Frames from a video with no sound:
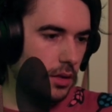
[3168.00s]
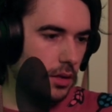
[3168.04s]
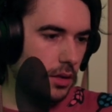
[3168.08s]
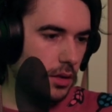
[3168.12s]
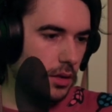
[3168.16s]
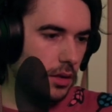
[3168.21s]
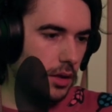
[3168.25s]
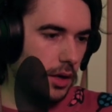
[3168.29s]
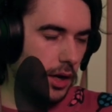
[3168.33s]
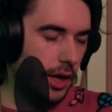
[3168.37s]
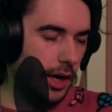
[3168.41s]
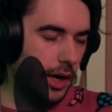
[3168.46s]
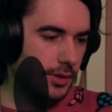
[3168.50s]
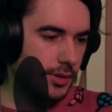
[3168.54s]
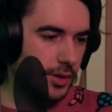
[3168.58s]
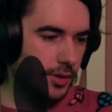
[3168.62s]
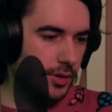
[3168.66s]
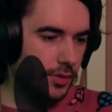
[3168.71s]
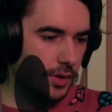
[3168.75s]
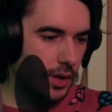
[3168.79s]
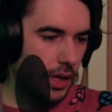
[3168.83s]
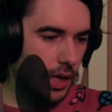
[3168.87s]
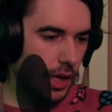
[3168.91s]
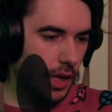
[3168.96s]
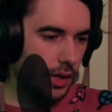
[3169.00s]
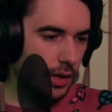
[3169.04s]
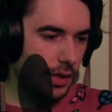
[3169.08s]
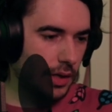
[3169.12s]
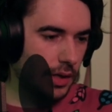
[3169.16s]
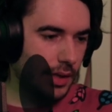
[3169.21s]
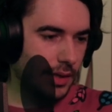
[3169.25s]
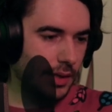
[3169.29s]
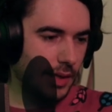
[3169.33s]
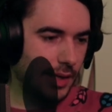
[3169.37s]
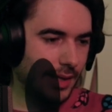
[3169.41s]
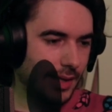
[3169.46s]
yeah, so
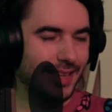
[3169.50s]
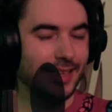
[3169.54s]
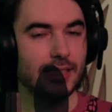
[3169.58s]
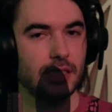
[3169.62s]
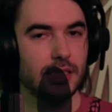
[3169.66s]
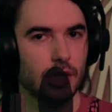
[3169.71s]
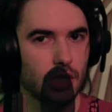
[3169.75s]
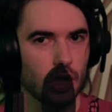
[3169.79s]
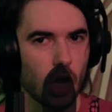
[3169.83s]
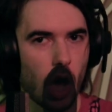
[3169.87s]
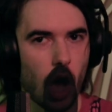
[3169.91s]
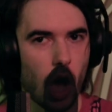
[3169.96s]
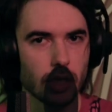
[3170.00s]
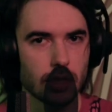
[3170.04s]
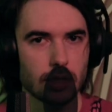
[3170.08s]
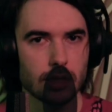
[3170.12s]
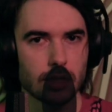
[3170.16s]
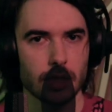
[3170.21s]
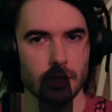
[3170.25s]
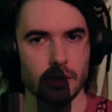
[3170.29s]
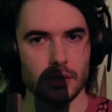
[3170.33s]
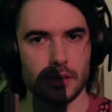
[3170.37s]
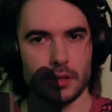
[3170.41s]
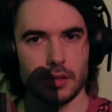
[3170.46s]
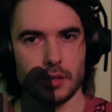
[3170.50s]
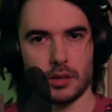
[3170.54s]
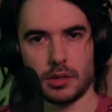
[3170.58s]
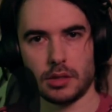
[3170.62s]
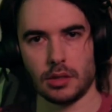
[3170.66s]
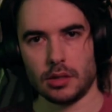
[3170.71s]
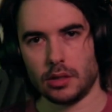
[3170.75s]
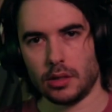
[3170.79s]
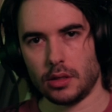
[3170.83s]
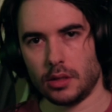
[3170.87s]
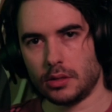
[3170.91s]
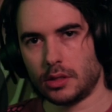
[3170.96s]
it is exhausting
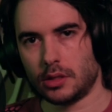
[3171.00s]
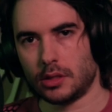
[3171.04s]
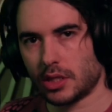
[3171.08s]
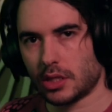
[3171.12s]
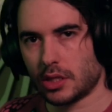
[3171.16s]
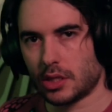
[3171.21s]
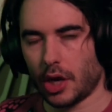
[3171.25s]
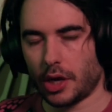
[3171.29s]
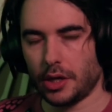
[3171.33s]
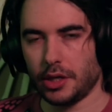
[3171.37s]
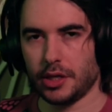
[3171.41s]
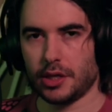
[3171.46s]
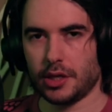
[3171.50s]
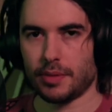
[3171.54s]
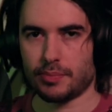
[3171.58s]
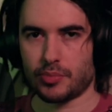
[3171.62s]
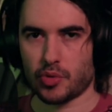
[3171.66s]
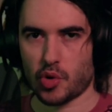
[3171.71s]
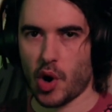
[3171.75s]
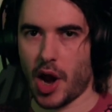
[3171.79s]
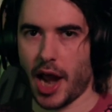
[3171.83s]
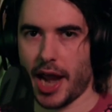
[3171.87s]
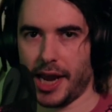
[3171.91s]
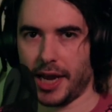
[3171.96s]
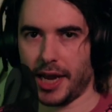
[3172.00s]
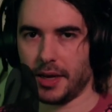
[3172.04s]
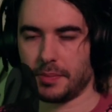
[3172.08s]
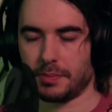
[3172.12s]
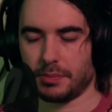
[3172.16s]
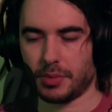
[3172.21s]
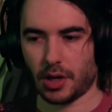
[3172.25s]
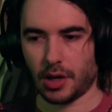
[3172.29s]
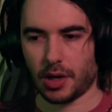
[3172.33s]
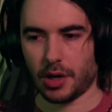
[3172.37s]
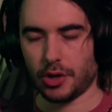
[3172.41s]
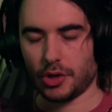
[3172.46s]
to study the brain
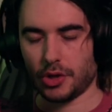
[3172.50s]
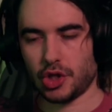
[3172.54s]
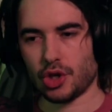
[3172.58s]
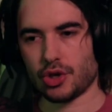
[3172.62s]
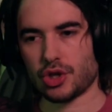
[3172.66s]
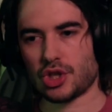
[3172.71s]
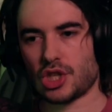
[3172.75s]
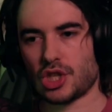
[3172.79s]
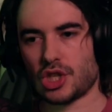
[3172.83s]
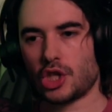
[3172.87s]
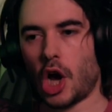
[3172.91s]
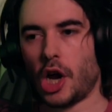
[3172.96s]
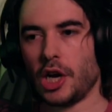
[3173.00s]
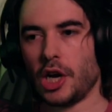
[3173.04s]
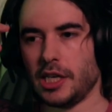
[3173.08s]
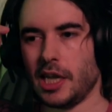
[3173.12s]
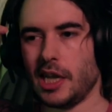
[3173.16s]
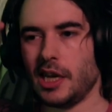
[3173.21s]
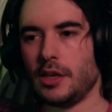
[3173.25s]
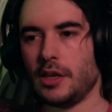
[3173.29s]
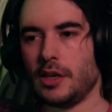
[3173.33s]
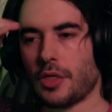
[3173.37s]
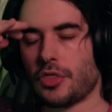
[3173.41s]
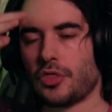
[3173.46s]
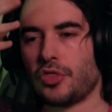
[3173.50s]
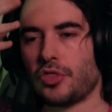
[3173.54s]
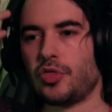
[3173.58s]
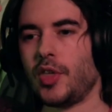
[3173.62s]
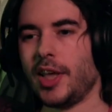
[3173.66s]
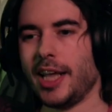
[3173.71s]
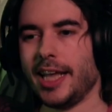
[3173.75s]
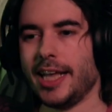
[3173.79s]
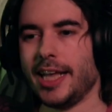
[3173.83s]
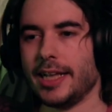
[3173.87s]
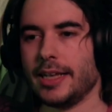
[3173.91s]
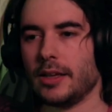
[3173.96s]
because you're studying the
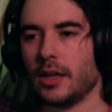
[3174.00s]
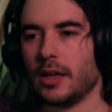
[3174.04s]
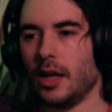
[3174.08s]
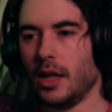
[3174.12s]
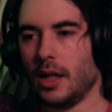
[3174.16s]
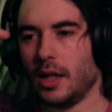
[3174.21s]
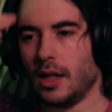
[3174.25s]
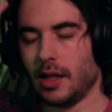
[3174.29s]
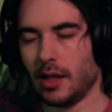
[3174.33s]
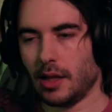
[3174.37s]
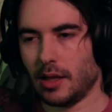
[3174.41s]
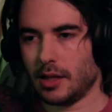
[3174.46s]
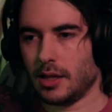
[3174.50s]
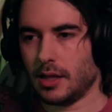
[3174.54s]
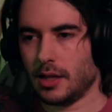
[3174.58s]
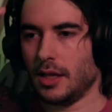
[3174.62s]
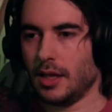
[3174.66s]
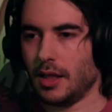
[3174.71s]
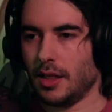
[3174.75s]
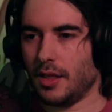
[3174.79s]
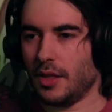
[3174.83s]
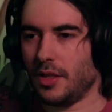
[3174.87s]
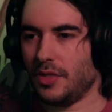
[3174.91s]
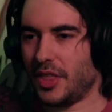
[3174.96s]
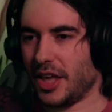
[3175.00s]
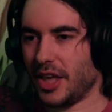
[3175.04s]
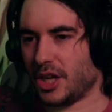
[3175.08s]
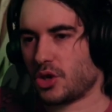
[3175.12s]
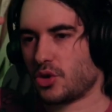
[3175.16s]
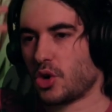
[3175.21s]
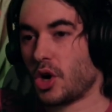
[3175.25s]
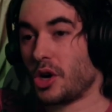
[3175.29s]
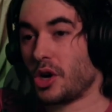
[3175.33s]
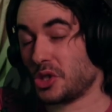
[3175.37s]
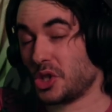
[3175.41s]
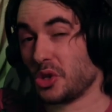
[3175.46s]
thing that
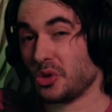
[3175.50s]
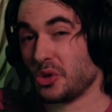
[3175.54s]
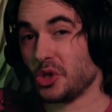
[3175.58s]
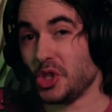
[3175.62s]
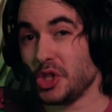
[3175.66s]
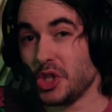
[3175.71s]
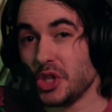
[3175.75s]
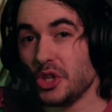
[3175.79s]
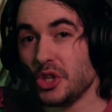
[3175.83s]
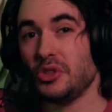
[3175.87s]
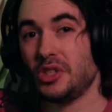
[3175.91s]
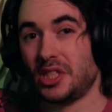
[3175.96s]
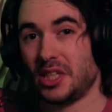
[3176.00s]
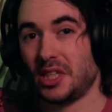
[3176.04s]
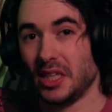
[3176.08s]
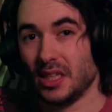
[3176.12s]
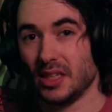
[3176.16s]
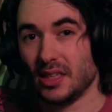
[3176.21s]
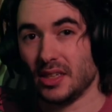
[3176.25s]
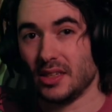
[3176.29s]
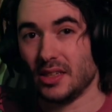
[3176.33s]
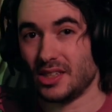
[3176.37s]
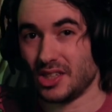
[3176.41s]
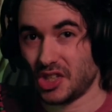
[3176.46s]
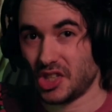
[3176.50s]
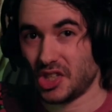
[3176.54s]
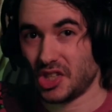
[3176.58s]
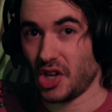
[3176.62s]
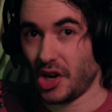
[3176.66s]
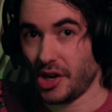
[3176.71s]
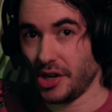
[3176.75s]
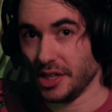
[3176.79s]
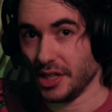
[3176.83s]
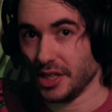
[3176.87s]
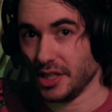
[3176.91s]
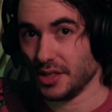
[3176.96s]
you're also using to
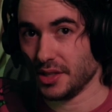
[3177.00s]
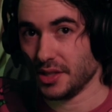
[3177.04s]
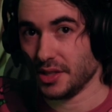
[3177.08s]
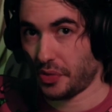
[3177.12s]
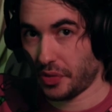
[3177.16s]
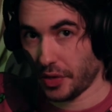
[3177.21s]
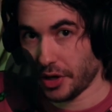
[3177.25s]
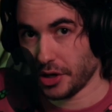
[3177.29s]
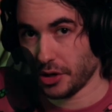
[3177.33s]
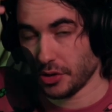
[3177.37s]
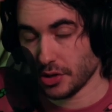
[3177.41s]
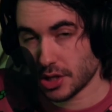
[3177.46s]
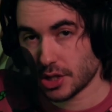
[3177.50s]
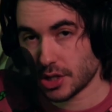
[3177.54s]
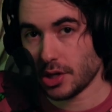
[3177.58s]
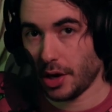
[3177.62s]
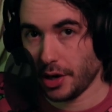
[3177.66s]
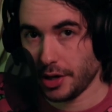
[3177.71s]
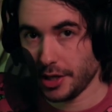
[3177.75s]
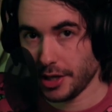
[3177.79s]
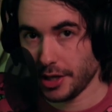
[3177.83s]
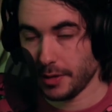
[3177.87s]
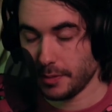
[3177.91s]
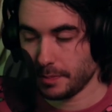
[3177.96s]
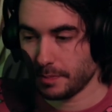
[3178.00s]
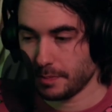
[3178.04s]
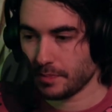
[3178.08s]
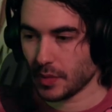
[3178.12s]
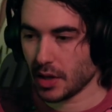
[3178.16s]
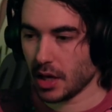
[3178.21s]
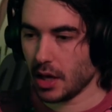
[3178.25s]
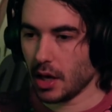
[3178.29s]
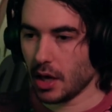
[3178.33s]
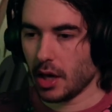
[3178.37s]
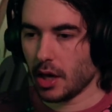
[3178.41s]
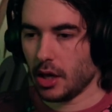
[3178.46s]
study the thing you're studying.
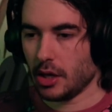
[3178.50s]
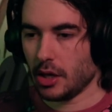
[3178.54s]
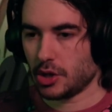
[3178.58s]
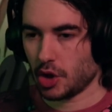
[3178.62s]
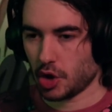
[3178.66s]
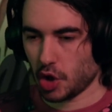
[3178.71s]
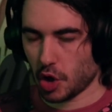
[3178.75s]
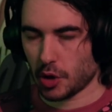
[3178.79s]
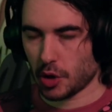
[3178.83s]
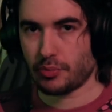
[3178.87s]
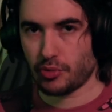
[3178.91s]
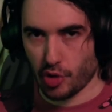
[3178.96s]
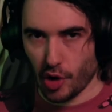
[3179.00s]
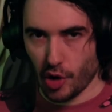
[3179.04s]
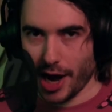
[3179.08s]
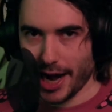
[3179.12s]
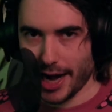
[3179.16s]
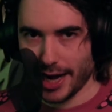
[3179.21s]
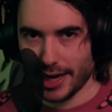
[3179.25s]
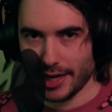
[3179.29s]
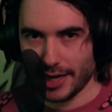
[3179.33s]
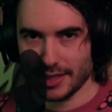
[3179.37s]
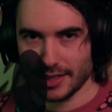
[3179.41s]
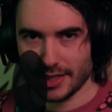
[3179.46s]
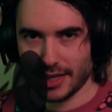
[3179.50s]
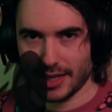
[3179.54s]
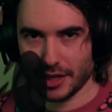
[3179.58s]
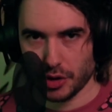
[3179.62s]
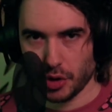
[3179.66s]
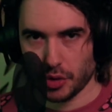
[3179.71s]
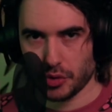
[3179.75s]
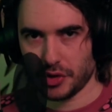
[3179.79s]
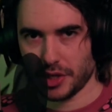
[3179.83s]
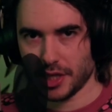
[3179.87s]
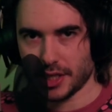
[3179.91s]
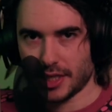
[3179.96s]
So your brain can
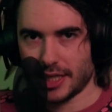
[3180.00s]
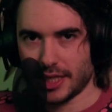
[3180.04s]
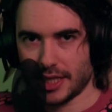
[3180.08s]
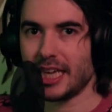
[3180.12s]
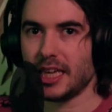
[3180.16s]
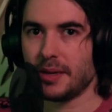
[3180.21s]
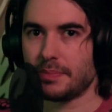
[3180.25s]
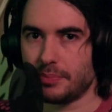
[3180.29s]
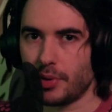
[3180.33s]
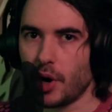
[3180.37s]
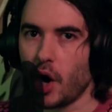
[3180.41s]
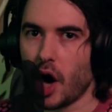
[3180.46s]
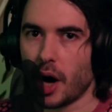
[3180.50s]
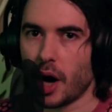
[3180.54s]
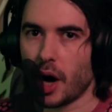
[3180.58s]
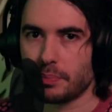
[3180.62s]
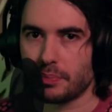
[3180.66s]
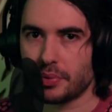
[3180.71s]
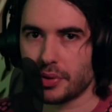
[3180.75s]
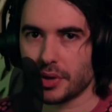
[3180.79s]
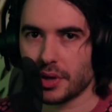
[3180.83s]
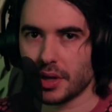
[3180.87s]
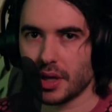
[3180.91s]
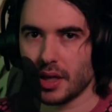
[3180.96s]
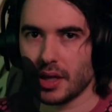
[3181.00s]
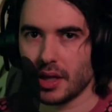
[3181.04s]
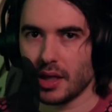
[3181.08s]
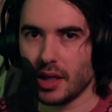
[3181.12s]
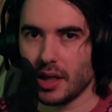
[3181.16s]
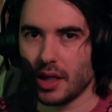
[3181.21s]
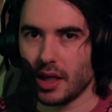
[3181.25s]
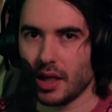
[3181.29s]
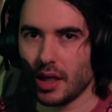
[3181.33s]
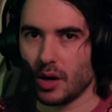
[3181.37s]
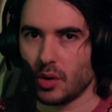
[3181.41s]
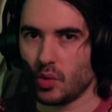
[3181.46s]
only keep up
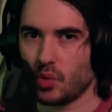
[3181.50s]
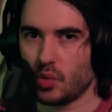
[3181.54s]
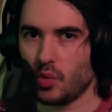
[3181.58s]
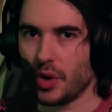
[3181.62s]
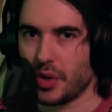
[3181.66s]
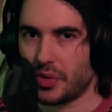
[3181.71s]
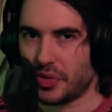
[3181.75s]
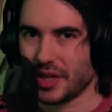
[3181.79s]
with